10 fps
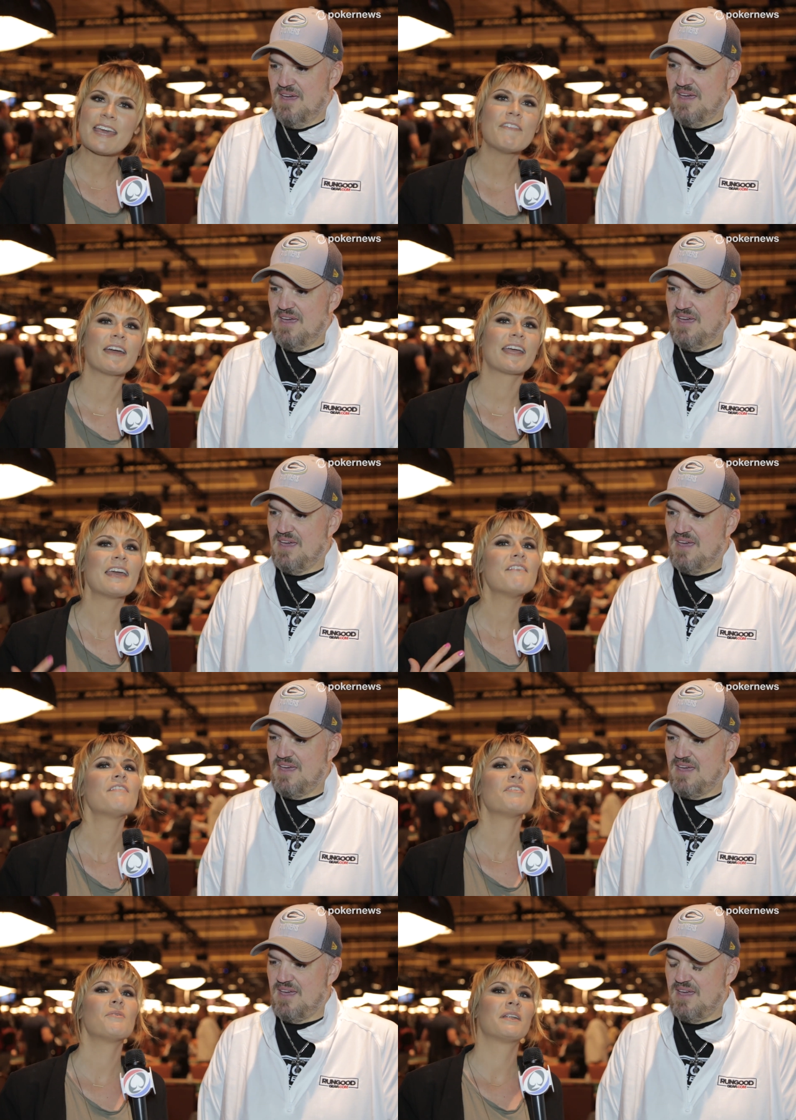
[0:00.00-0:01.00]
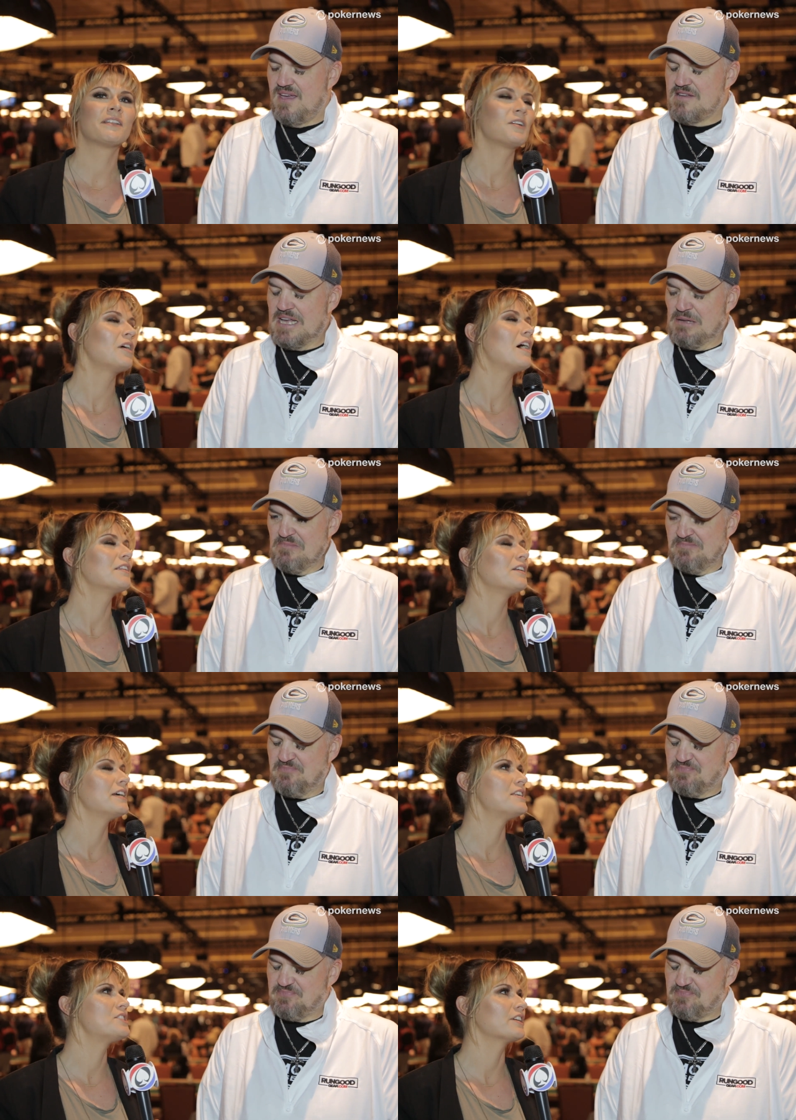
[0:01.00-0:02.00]
Speaker 1: give give everyone a little a
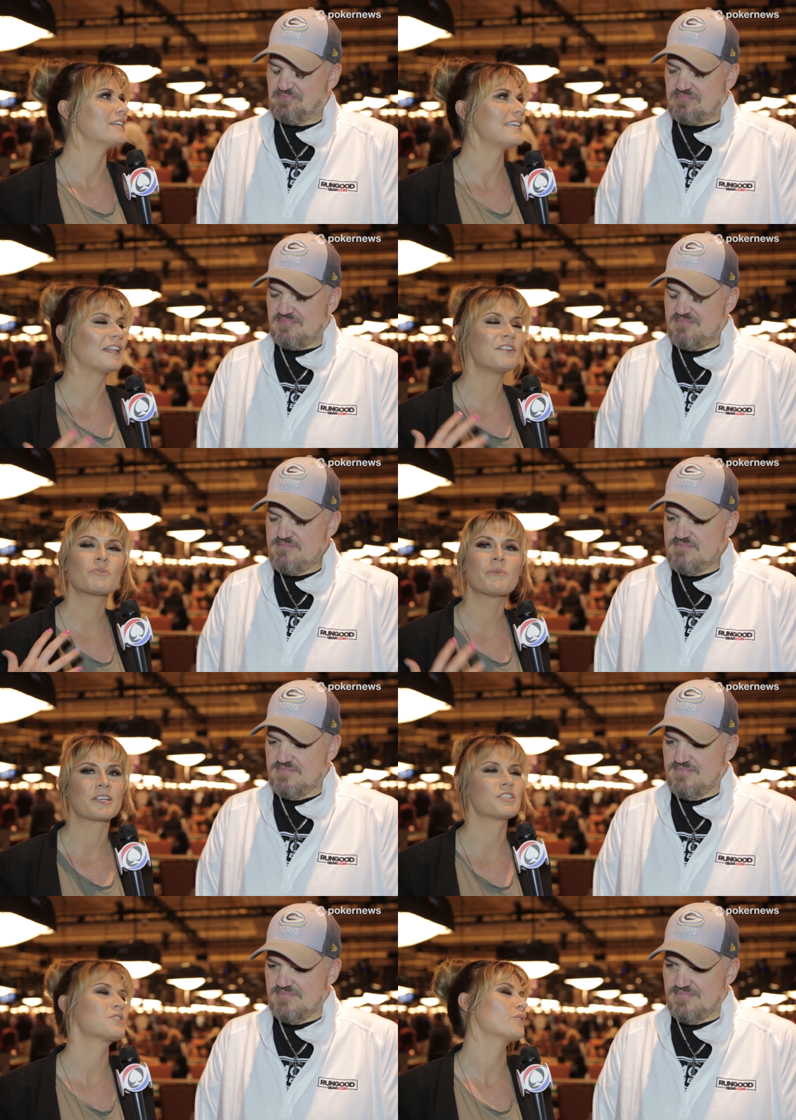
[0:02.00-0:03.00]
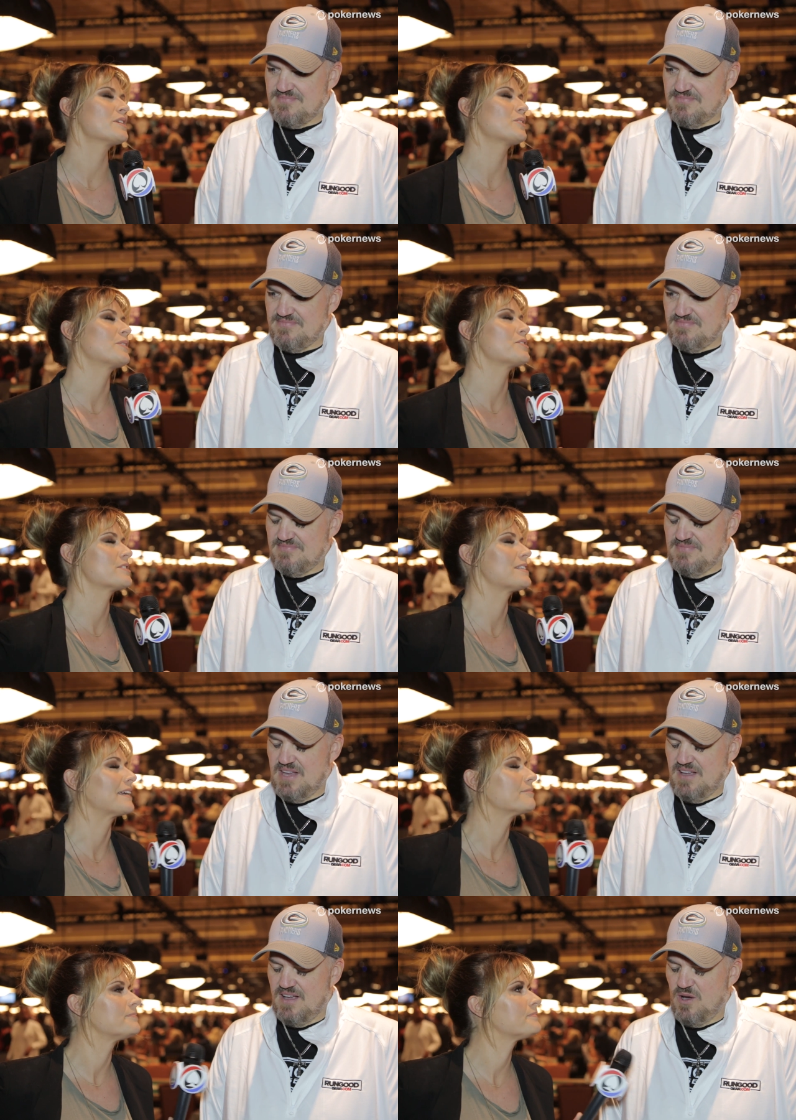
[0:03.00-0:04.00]
little history. Tell us what makes your story so
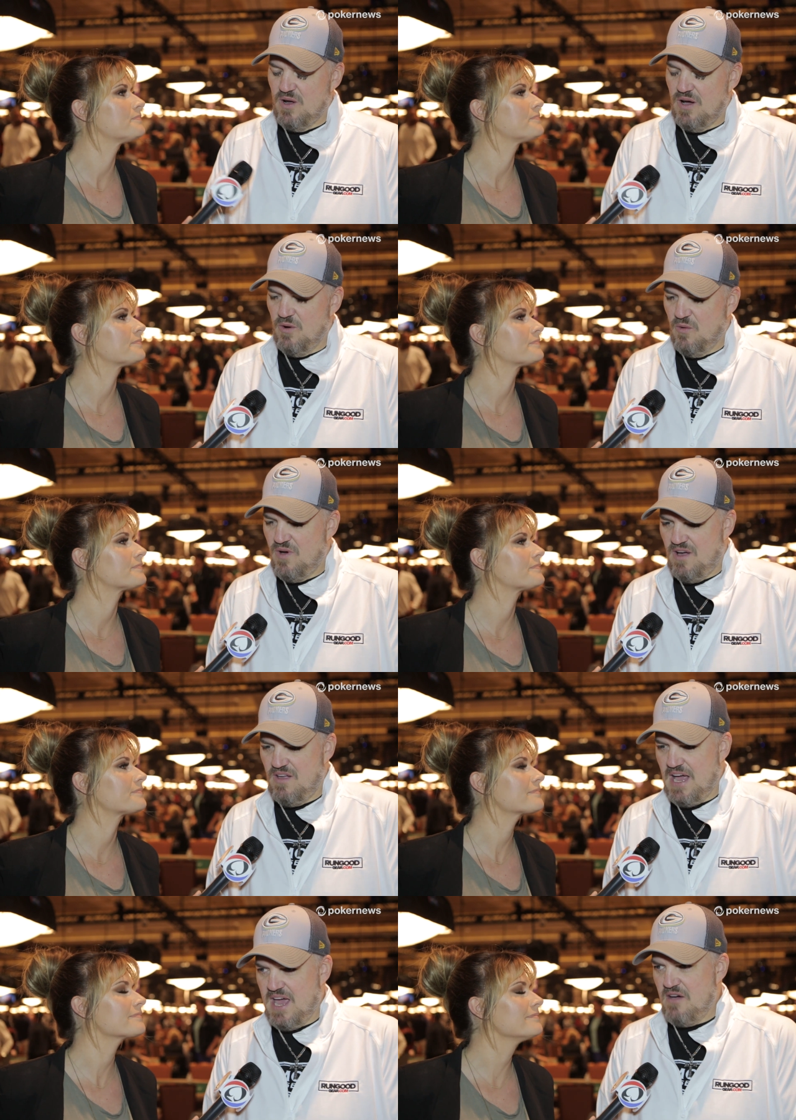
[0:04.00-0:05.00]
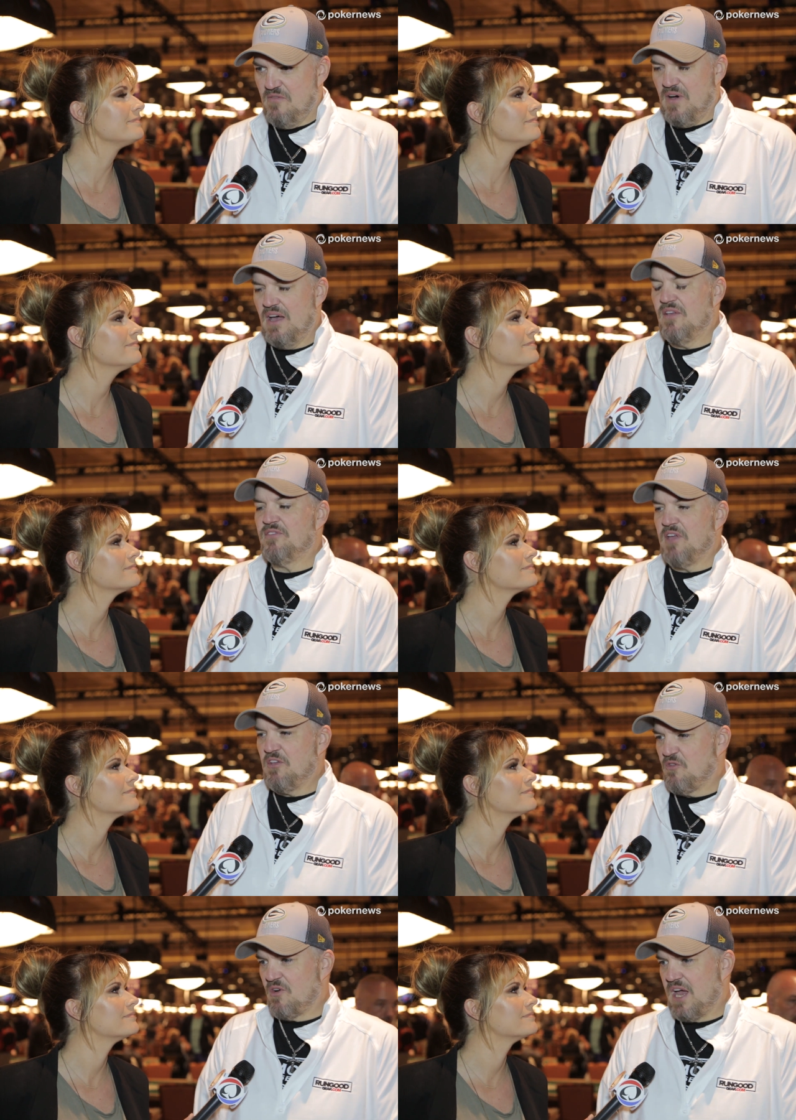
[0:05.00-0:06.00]
interesting.
Speaker 2: Well, I have uh,
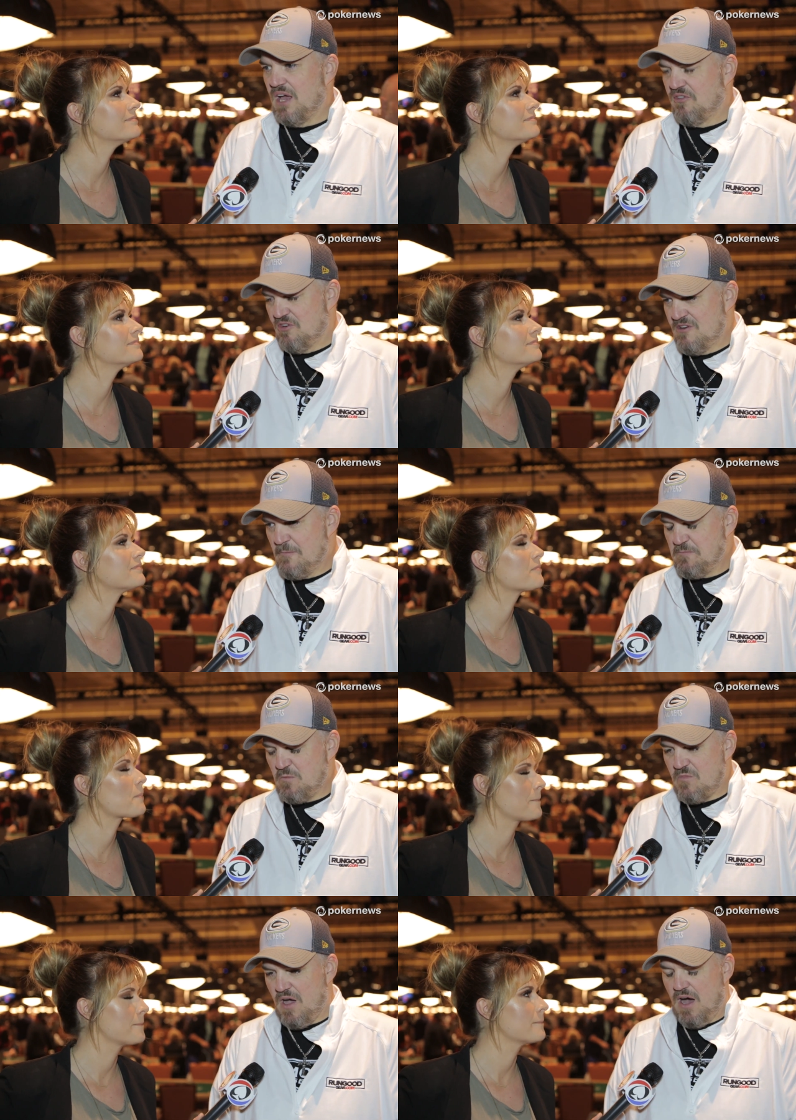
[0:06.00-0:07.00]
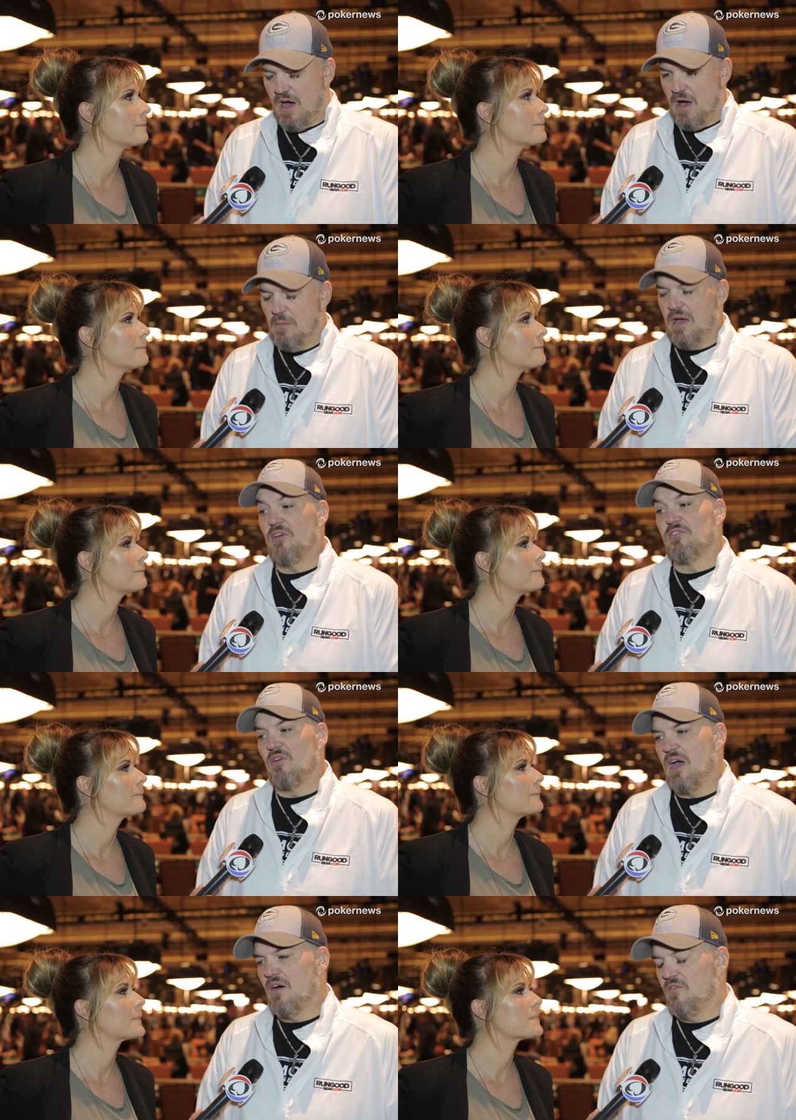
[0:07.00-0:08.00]
stage four cancer. Um, I
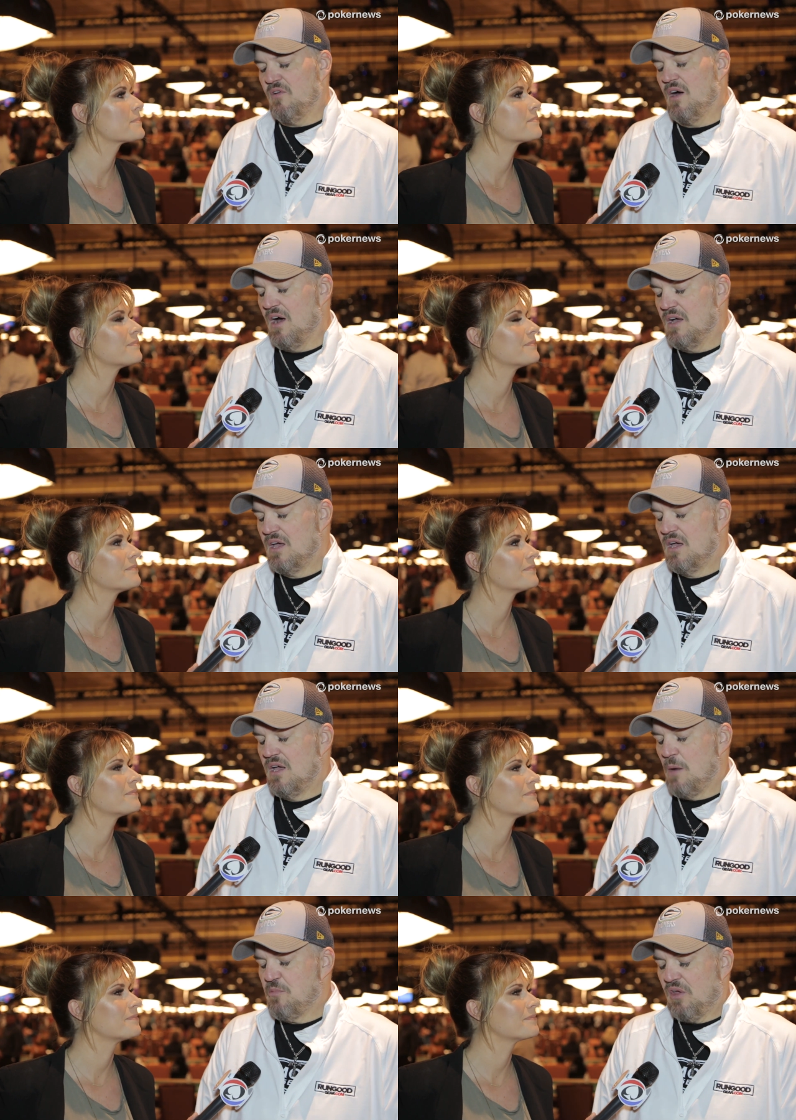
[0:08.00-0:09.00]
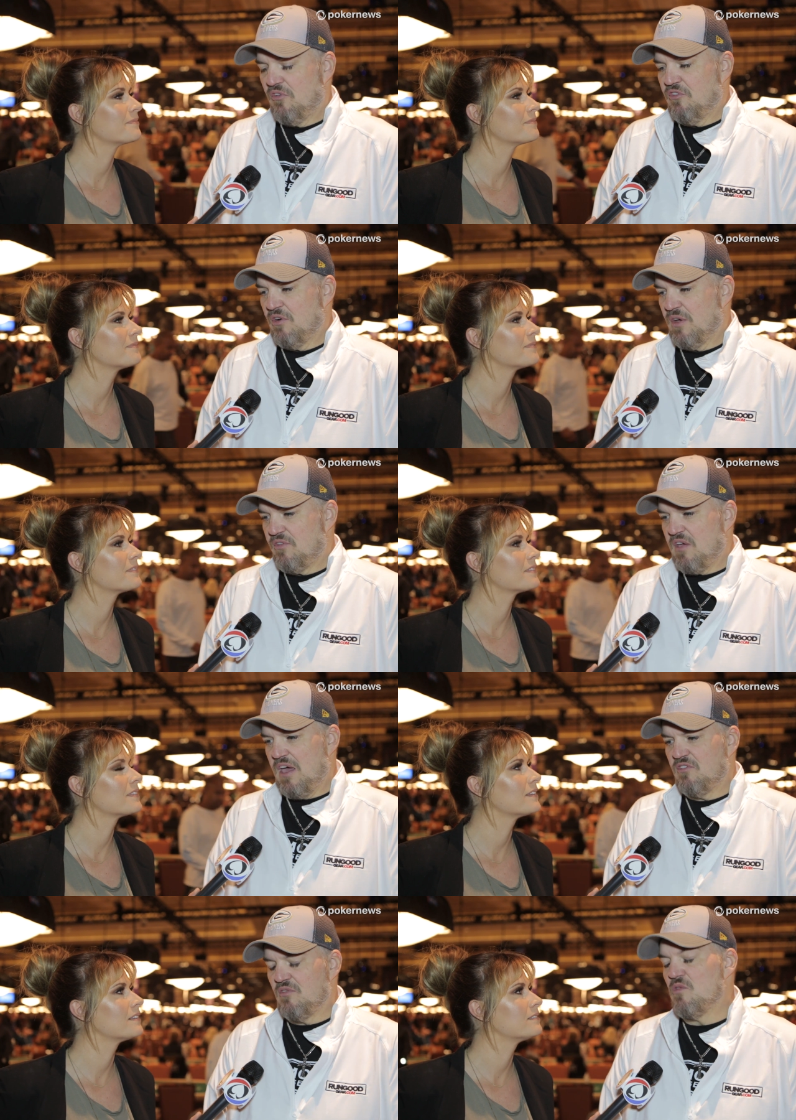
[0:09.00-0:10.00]
also have uh, a pretty serious
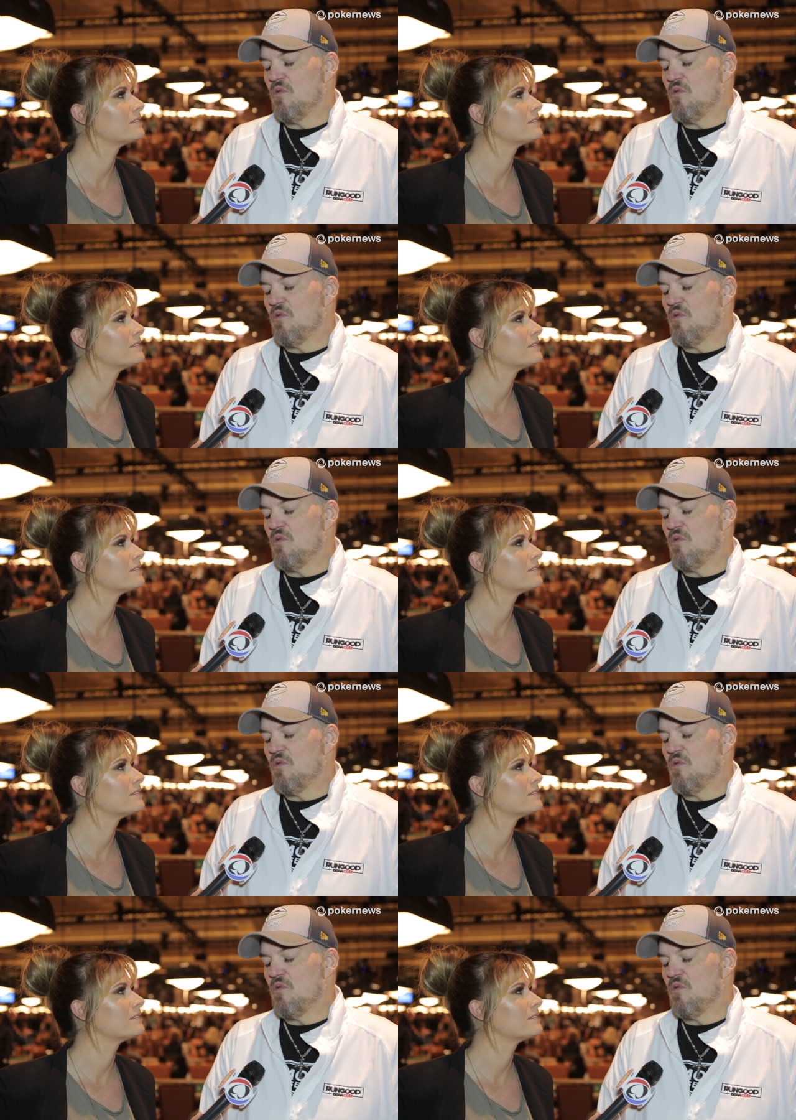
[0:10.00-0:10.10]
case of